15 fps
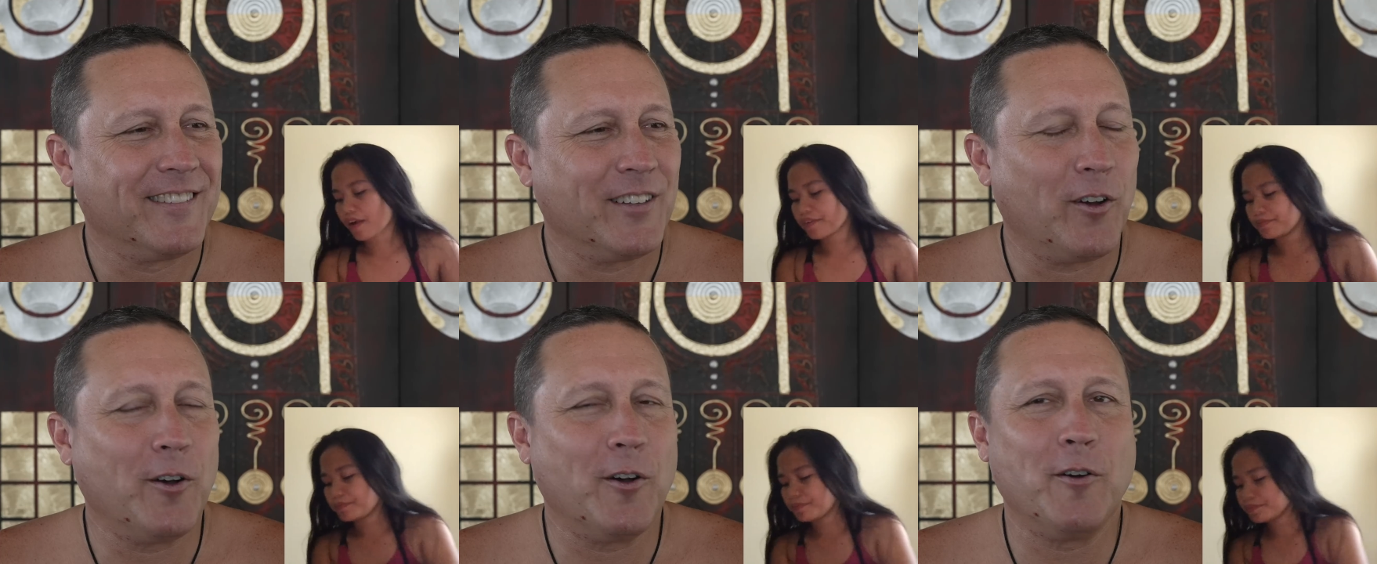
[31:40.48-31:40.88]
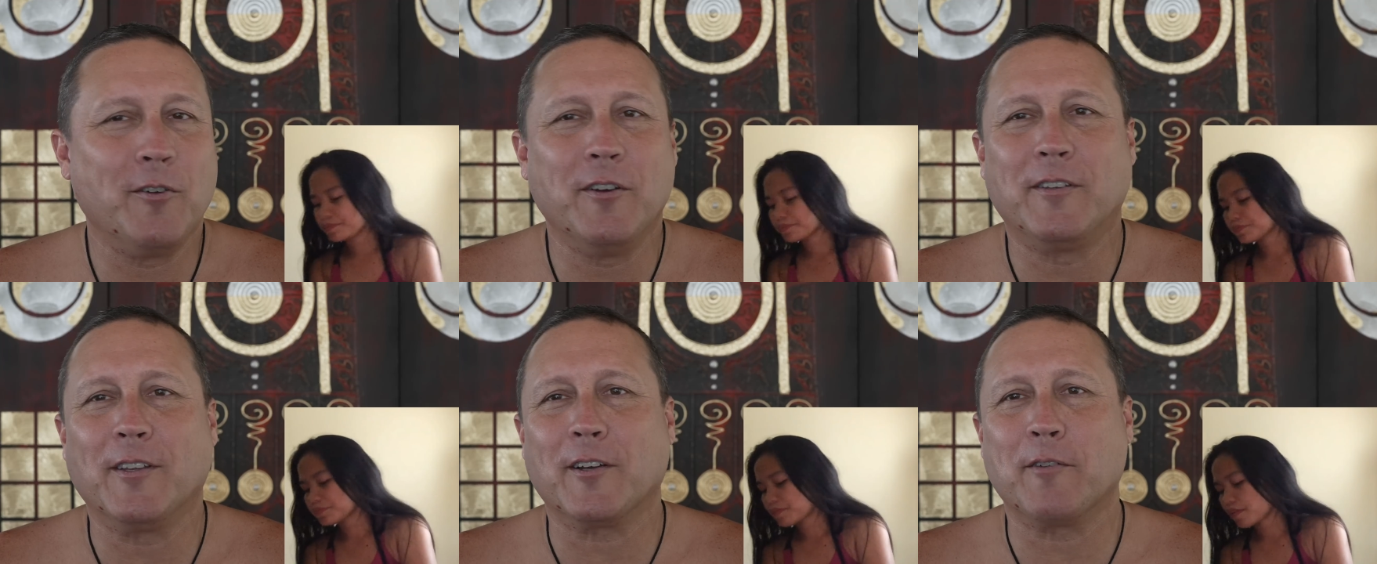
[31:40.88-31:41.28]
Speaker 1: Oh,
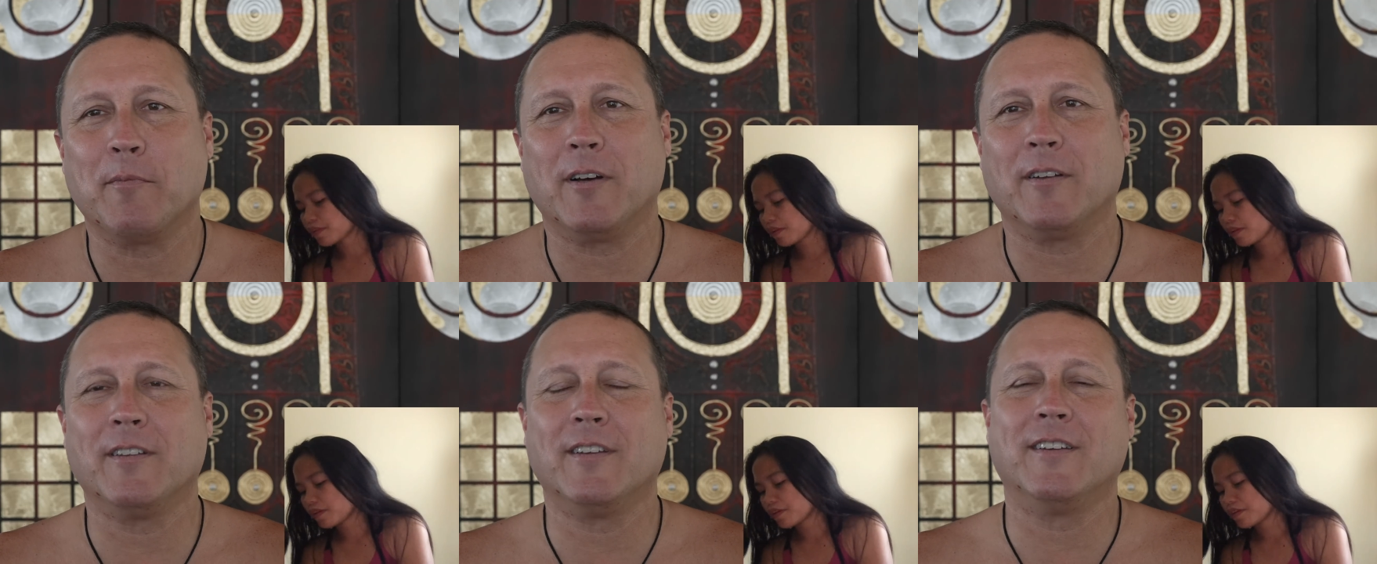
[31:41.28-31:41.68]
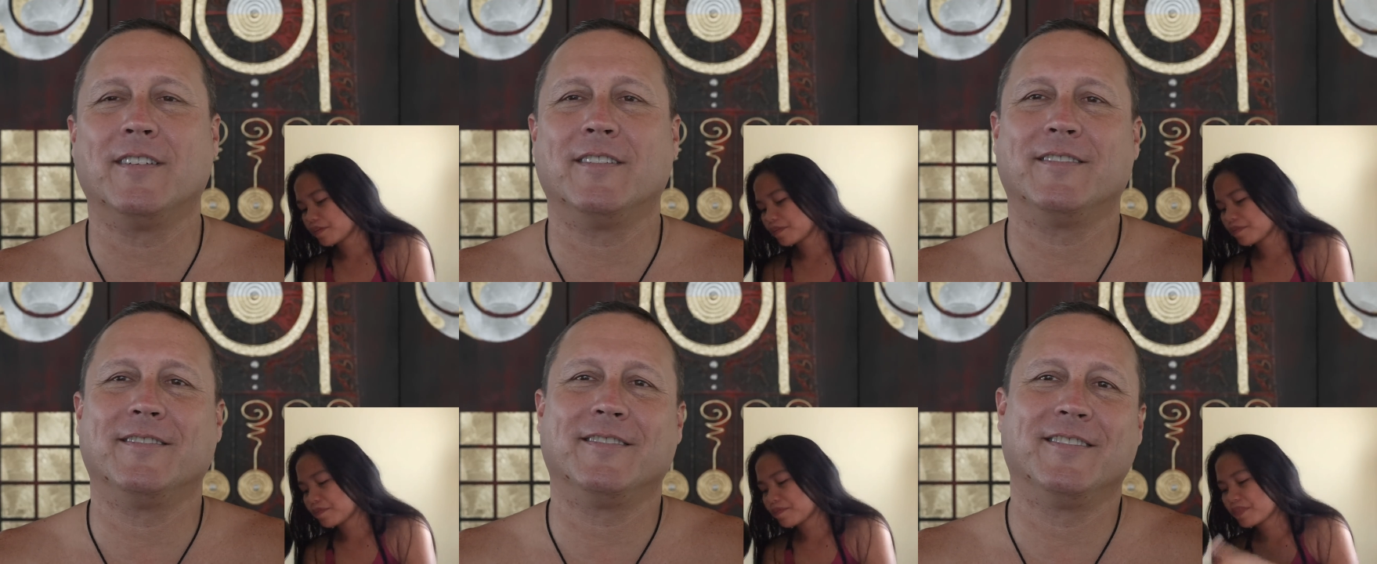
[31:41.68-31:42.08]
you're talking about the
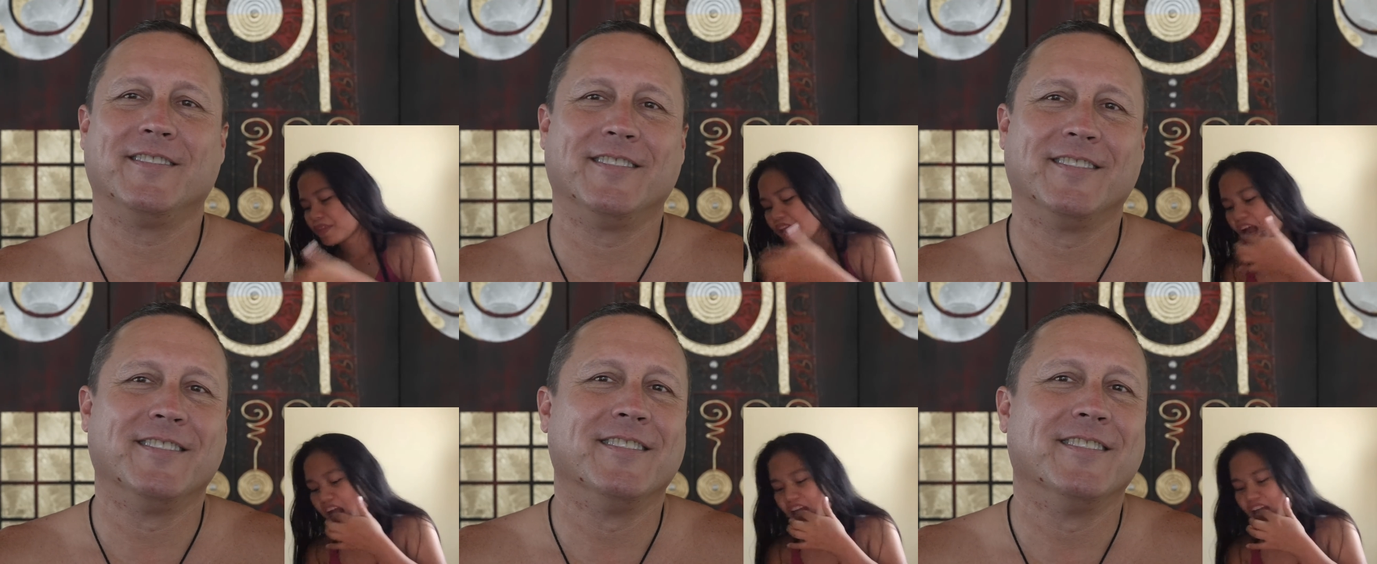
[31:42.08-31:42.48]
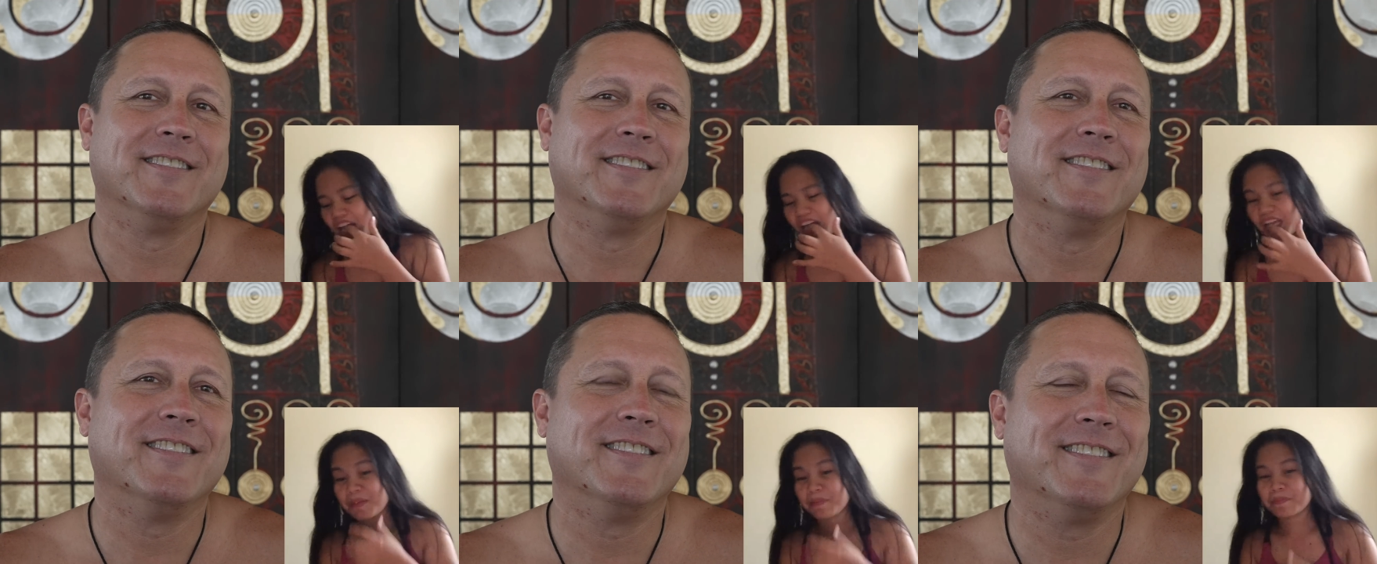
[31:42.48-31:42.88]

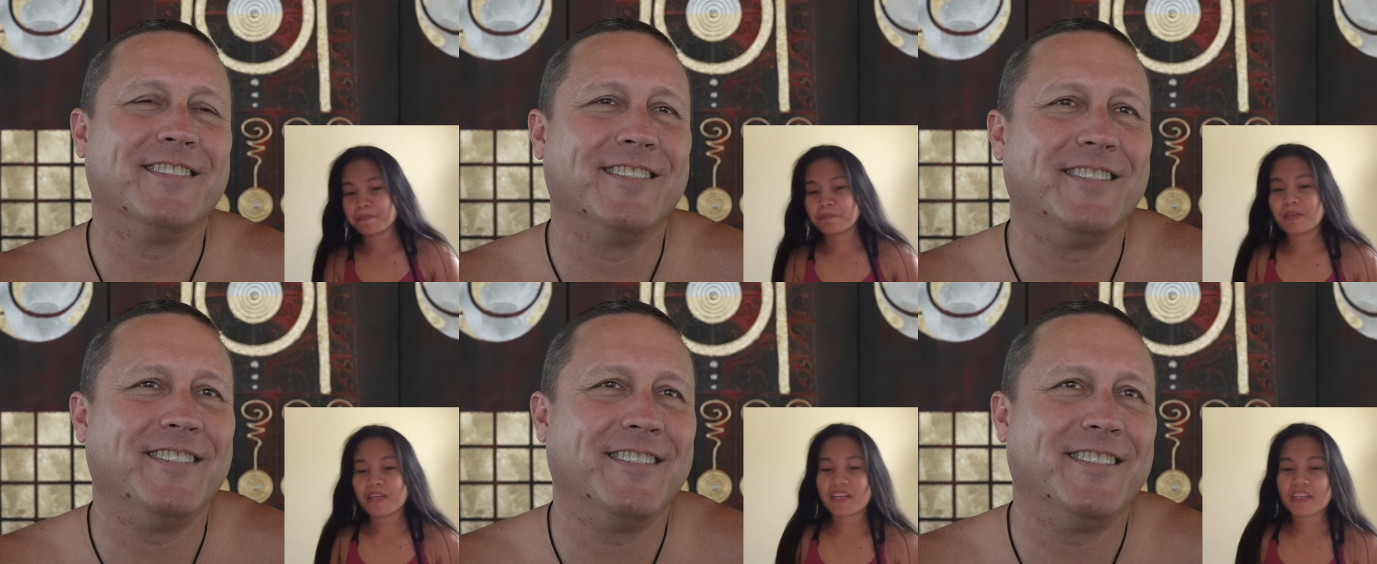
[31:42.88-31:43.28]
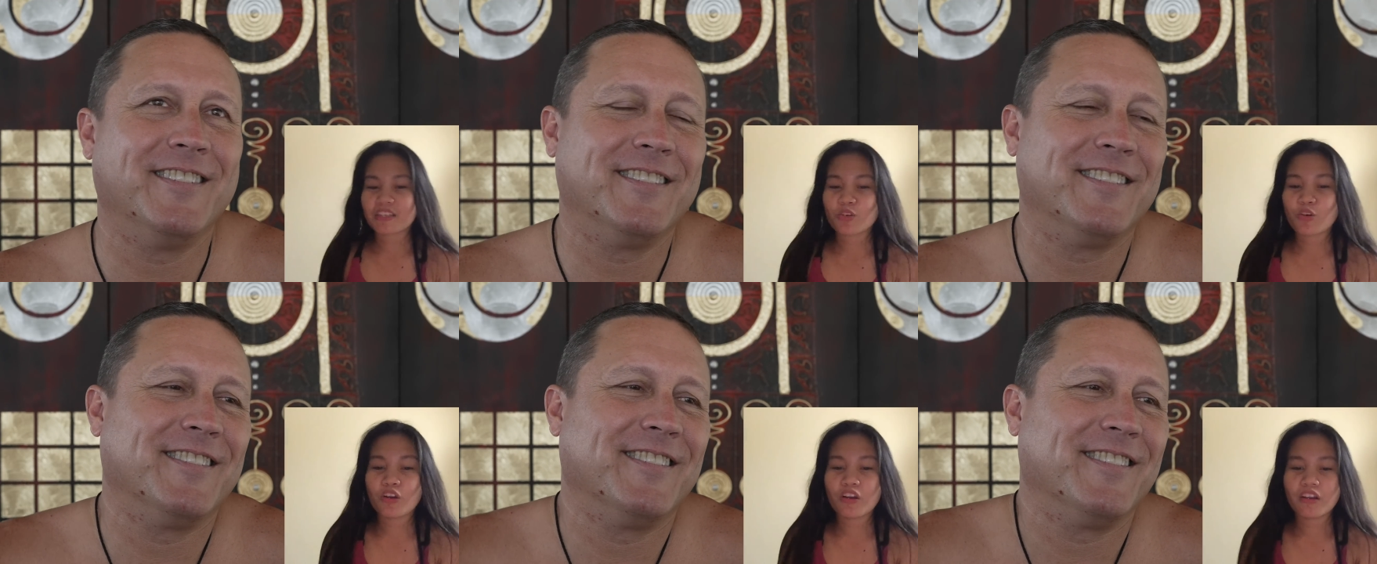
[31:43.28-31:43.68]

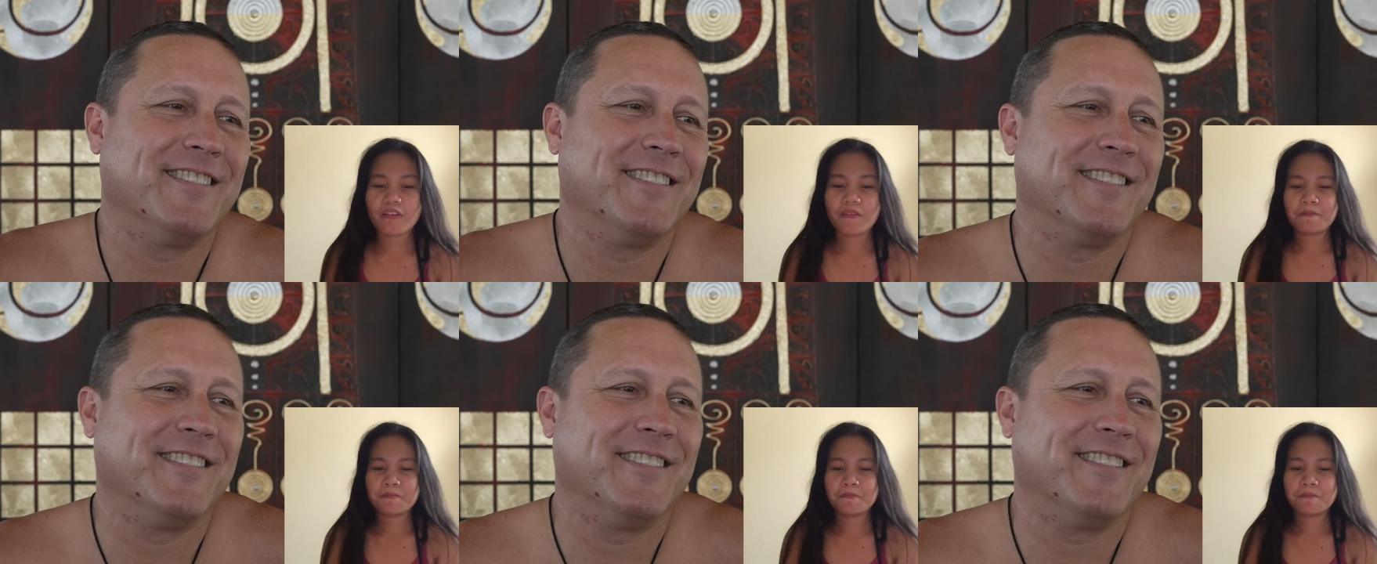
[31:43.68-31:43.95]
Speaker 2: Marisol.